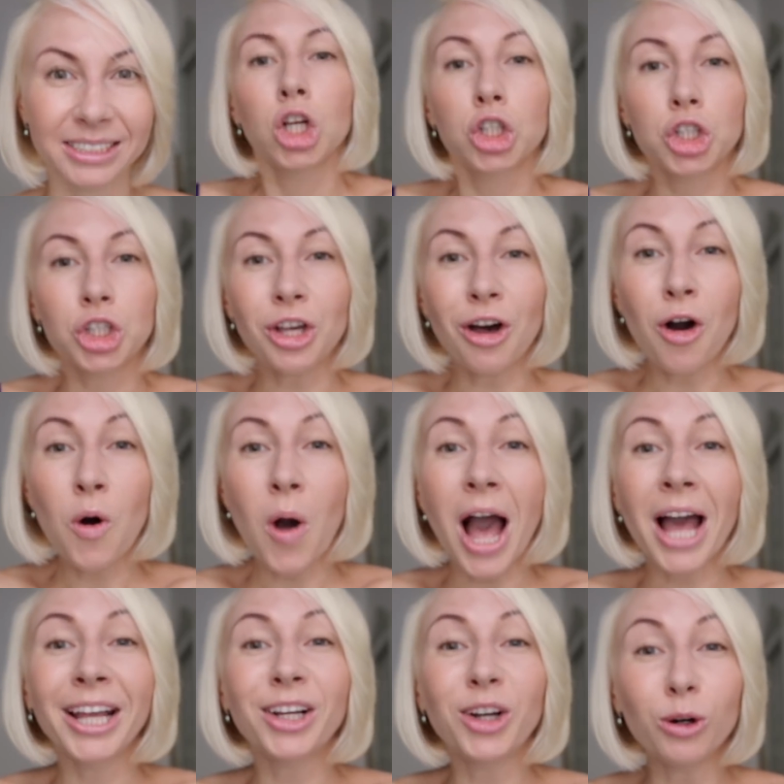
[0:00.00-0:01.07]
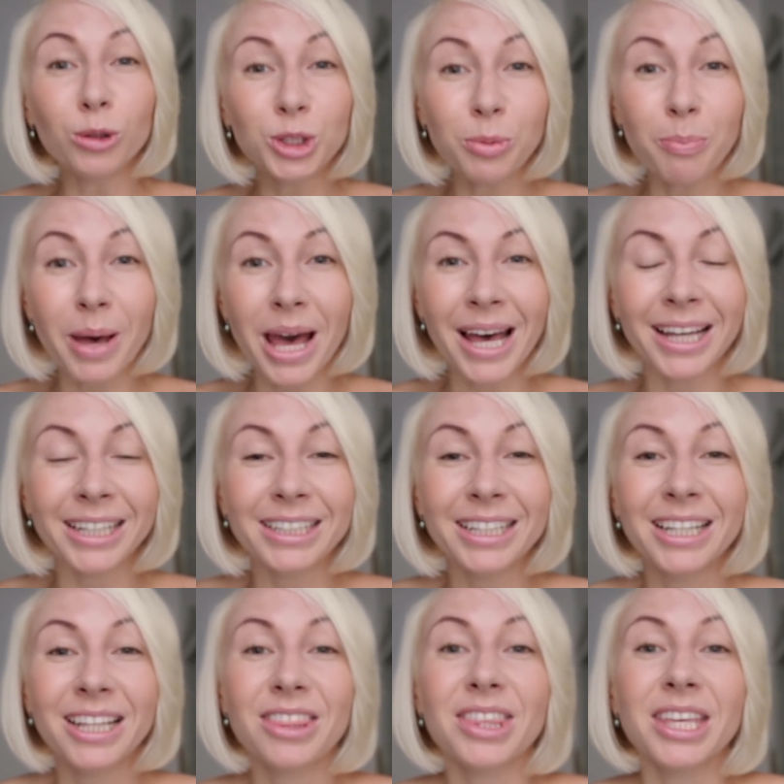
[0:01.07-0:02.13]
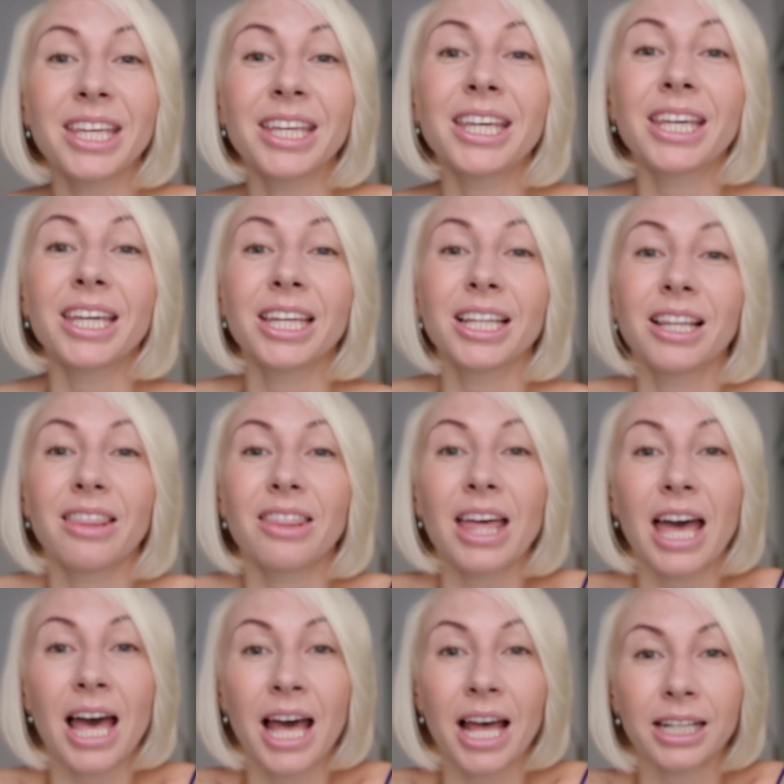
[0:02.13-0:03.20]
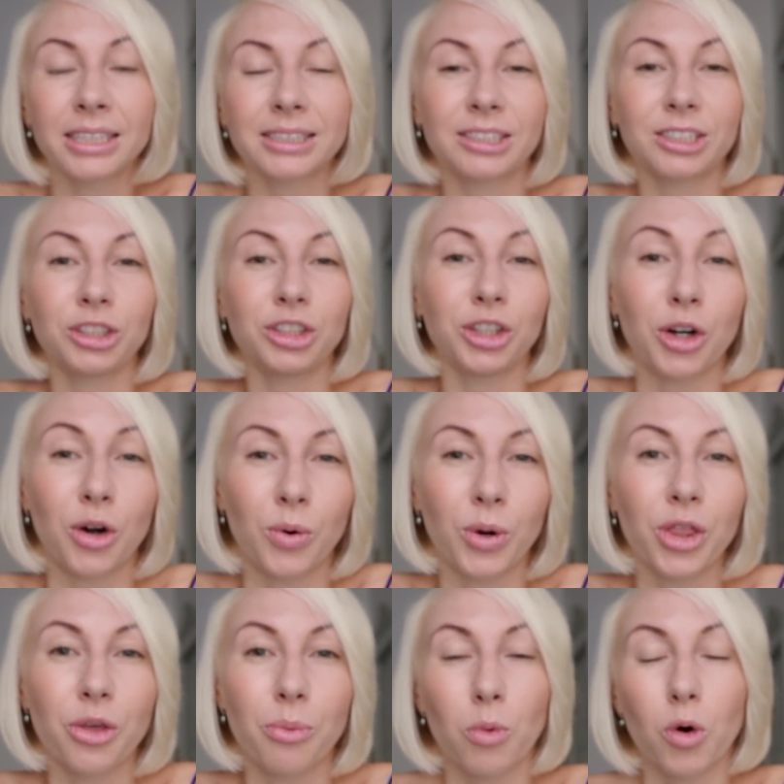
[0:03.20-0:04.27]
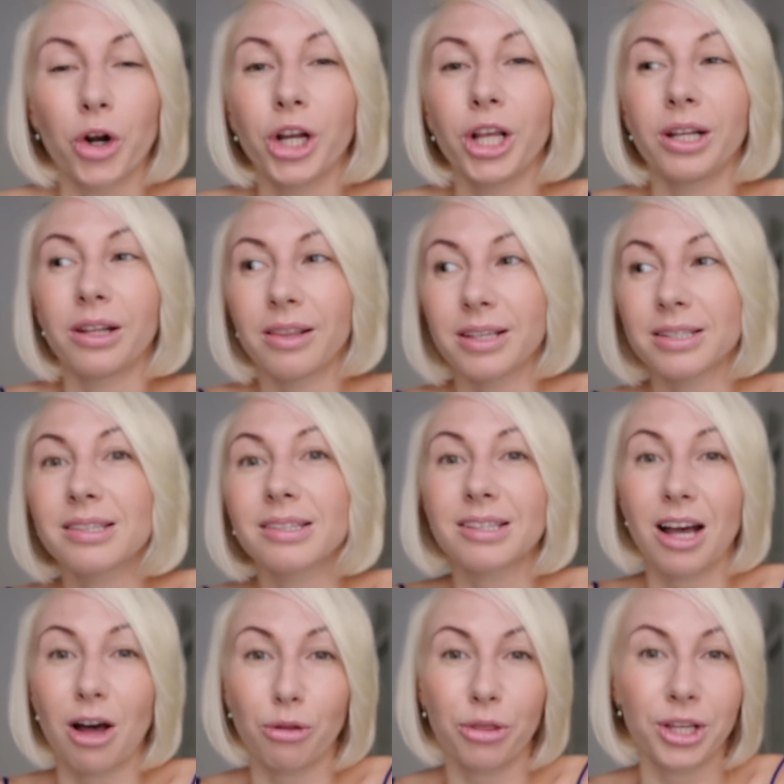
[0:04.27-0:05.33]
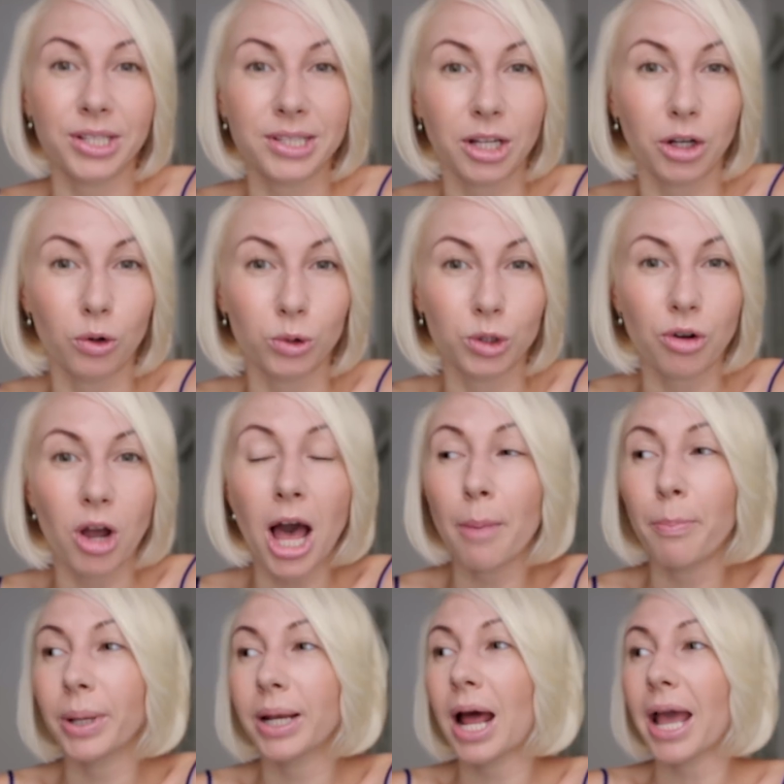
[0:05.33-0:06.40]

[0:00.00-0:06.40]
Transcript: So I go to bed thinking that, you know, in the morning, this is how things are going to happen.